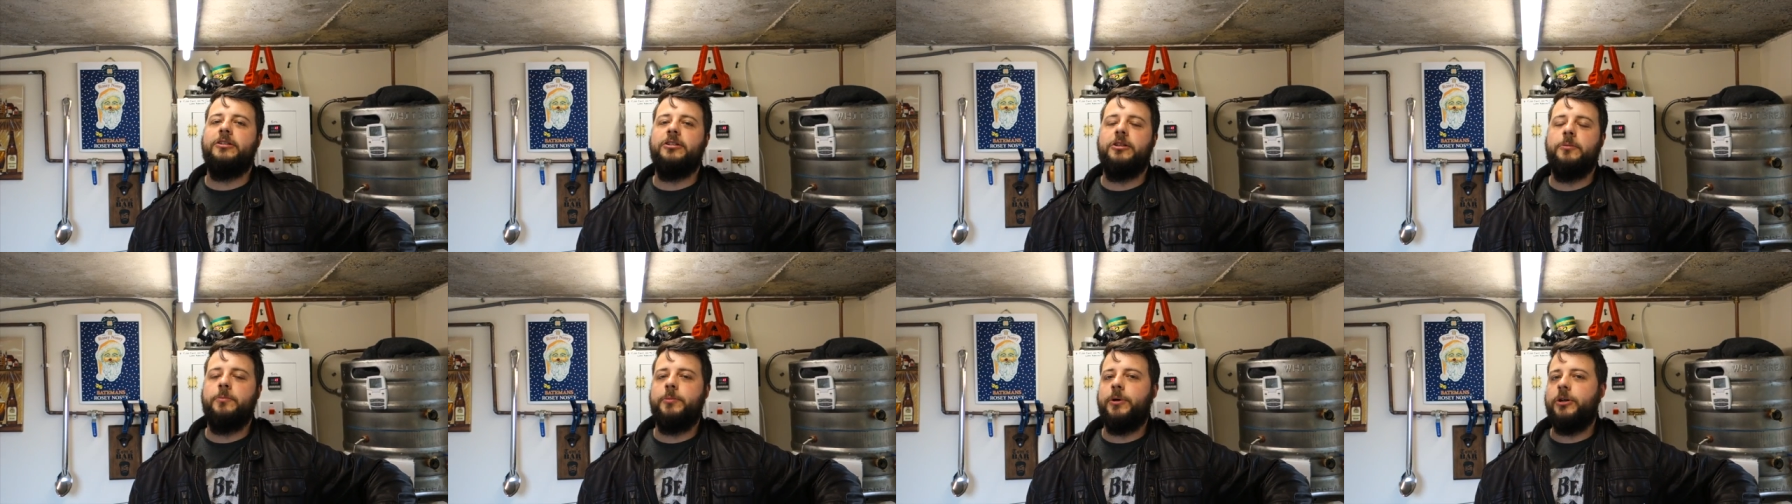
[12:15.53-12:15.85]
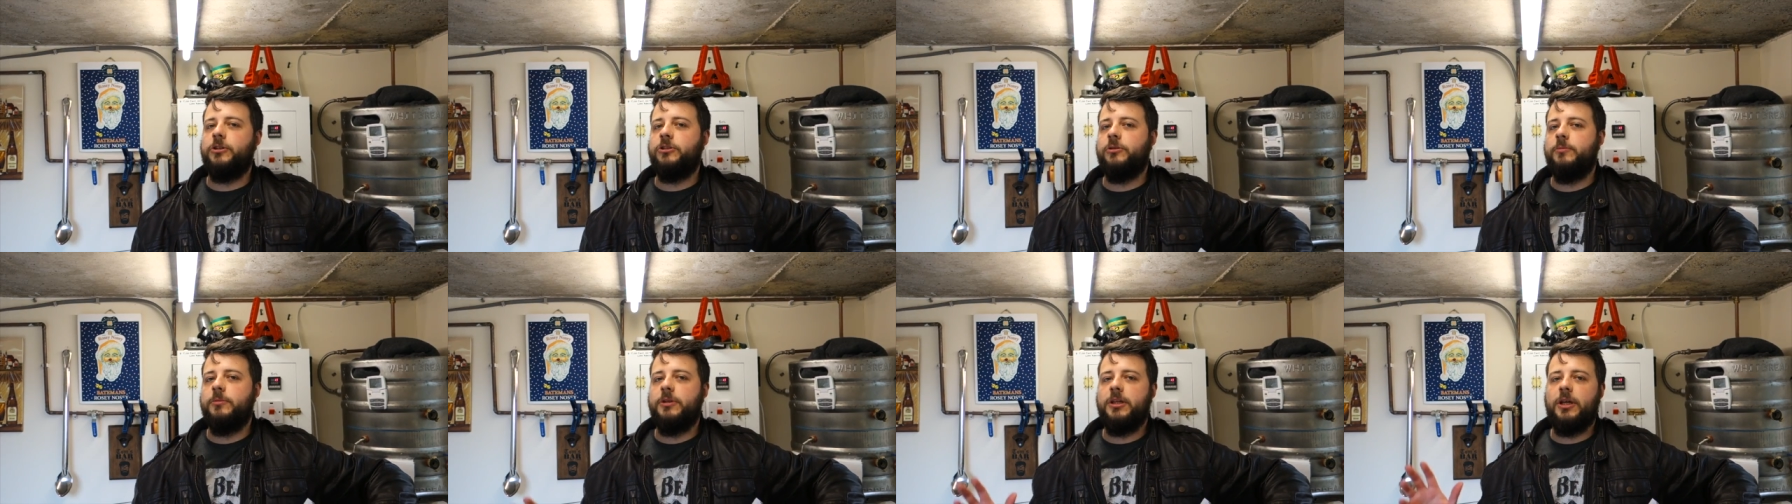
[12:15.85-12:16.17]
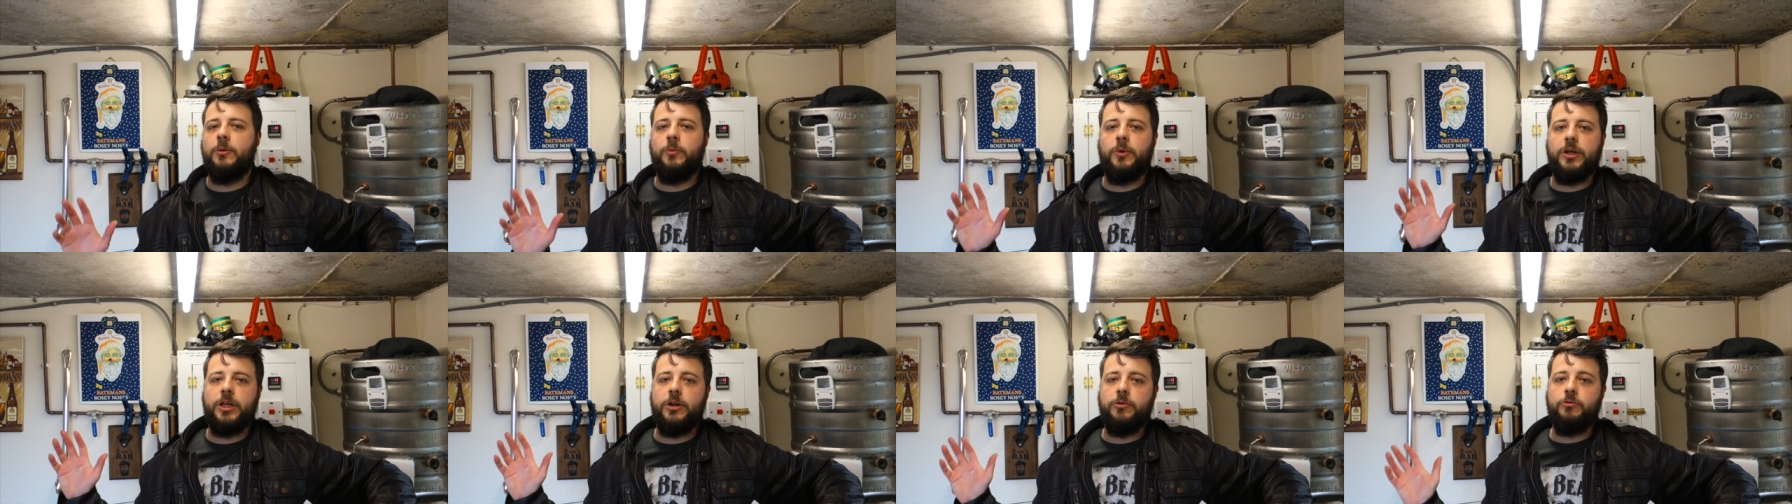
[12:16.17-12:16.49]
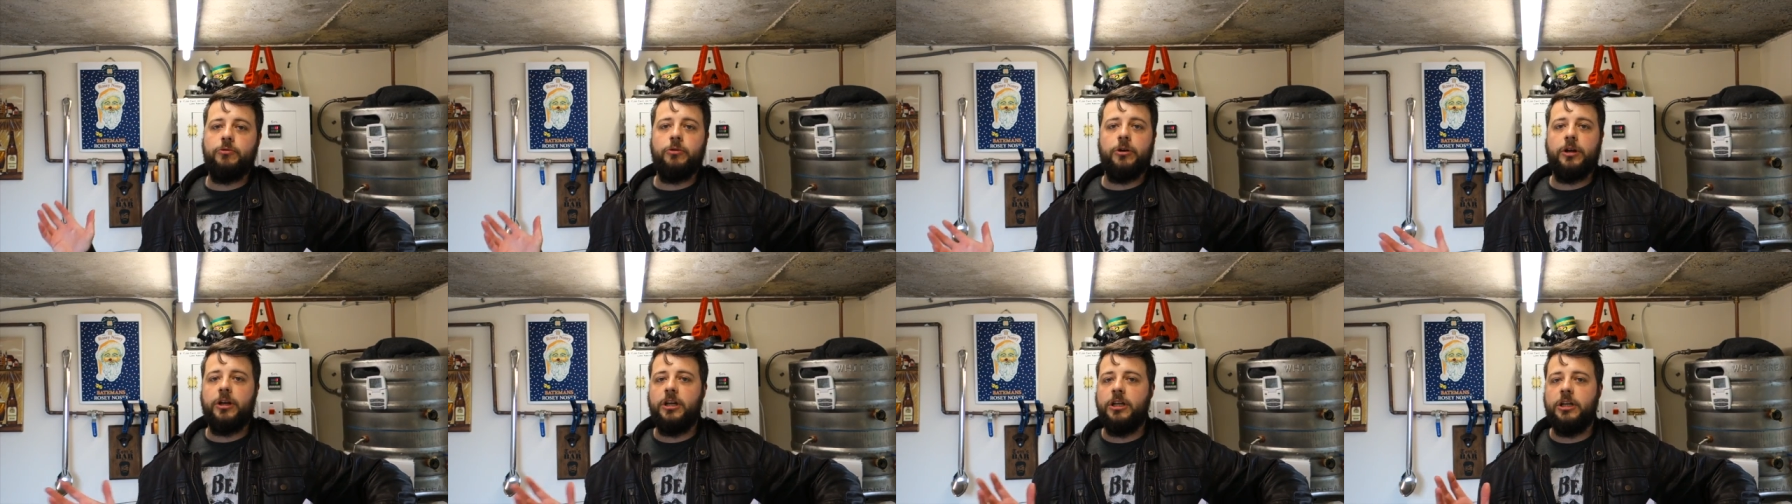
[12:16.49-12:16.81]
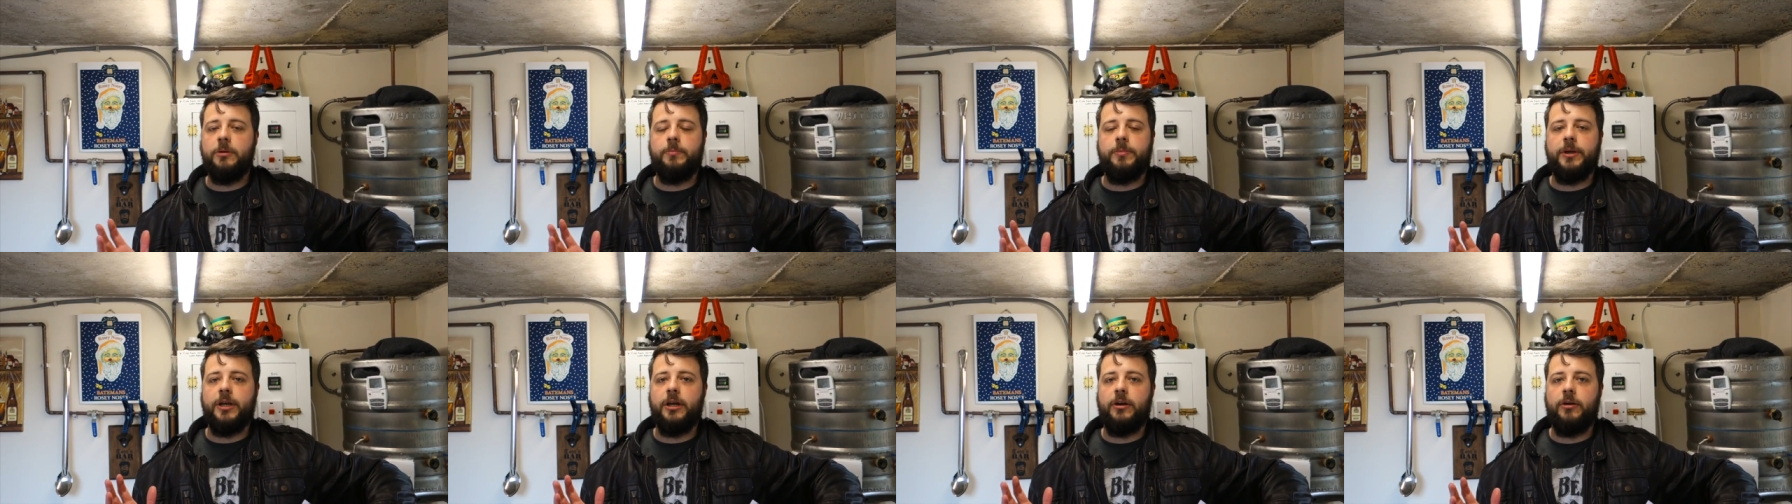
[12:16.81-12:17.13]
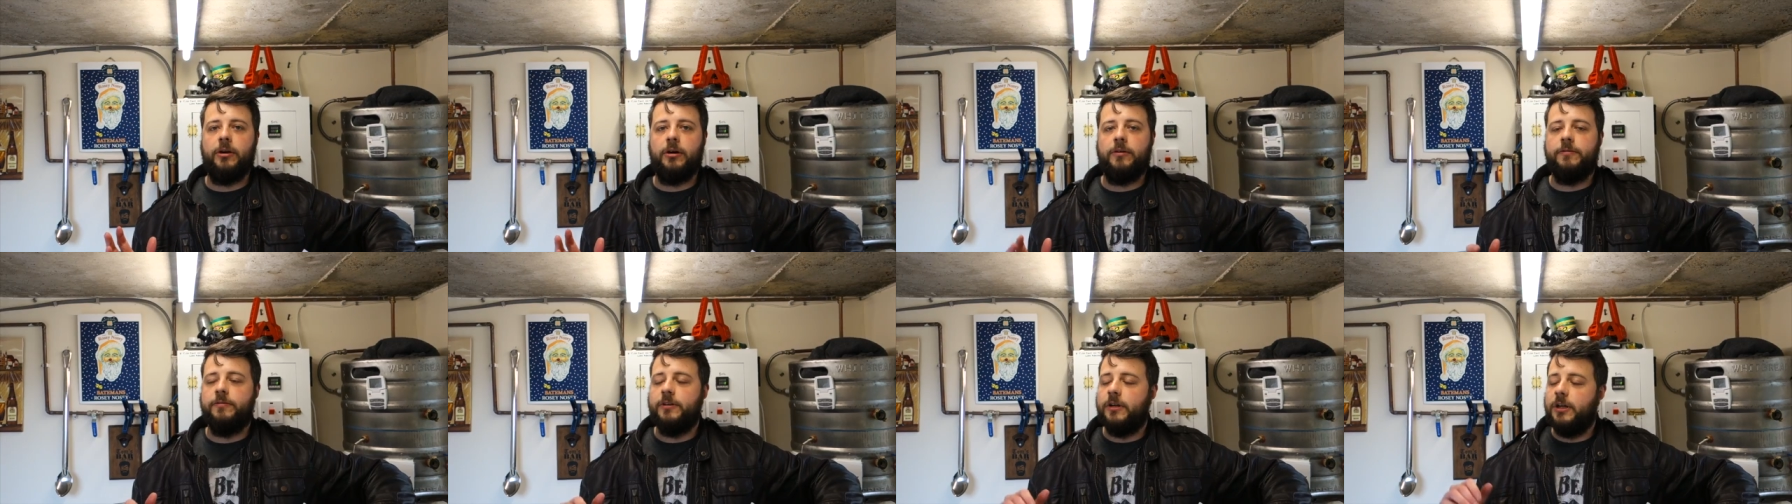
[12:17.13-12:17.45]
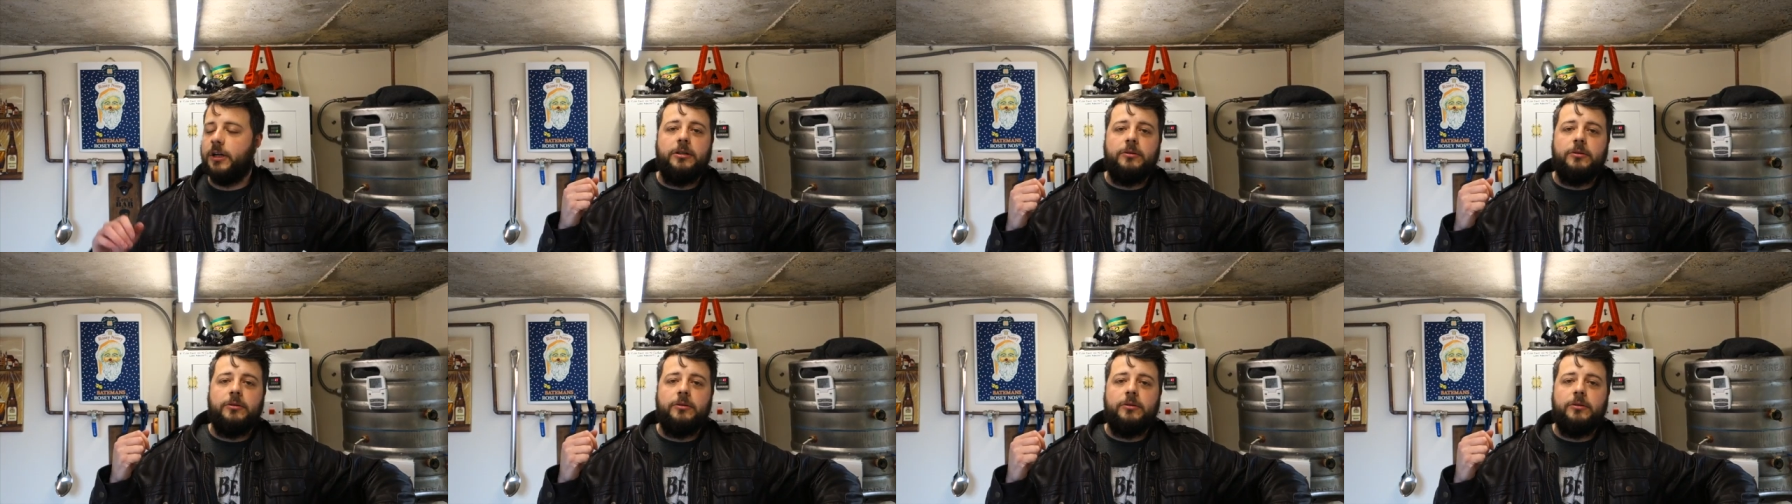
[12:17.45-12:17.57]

to the bottom, and then when you're running your beer off,